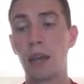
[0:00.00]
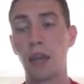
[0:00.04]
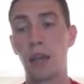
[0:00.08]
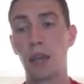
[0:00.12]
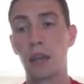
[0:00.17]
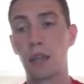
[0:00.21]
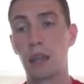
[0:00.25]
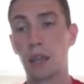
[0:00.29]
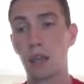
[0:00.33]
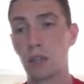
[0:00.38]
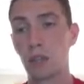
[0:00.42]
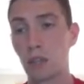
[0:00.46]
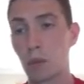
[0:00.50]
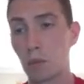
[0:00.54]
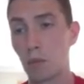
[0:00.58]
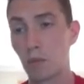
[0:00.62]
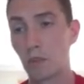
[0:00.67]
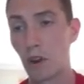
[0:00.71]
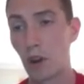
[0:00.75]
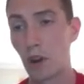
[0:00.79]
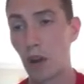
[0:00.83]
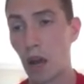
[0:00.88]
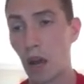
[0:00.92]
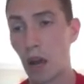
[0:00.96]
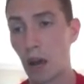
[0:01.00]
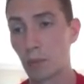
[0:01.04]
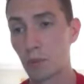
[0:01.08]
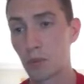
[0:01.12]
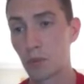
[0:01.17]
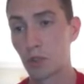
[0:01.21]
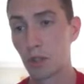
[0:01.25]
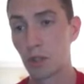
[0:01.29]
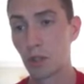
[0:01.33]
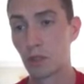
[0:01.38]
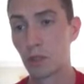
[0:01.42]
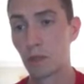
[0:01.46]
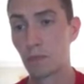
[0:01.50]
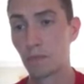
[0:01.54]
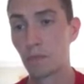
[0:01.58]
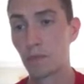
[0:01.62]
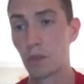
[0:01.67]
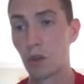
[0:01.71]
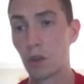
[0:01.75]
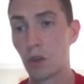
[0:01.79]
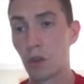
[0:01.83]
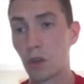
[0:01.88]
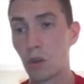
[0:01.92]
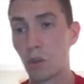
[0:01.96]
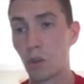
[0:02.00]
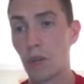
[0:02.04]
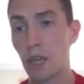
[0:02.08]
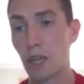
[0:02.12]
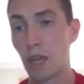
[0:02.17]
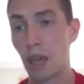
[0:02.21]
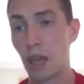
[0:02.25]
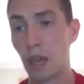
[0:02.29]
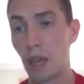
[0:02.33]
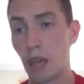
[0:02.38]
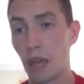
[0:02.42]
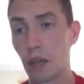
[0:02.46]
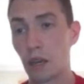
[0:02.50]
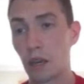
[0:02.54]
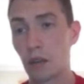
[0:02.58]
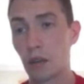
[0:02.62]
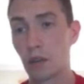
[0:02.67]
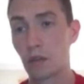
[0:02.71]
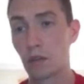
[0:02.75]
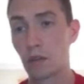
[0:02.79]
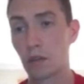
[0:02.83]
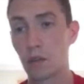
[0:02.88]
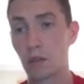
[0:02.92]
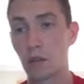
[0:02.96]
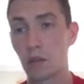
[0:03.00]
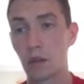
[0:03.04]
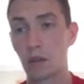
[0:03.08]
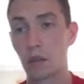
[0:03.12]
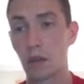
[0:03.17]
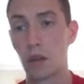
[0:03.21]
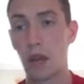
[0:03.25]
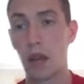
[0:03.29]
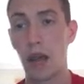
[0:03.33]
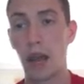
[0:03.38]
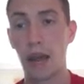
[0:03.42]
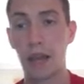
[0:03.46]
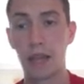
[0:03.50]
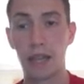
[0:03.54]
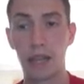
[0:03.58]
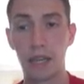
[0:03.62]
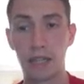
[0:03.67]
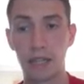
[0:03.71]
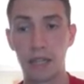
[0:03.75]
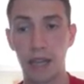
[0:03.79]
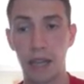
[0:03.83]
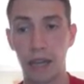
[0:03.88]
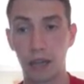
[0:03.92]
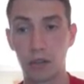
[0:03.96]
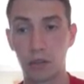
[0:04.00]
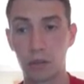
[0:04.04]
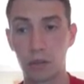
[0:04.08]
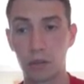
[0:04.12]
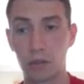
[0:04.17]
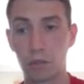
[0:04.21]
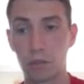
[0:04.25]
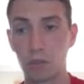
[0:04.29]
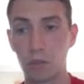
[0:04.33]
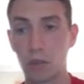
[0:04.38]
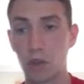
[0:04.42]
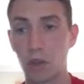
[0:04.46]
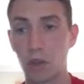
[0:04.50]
And then some of our options. We can highlight text.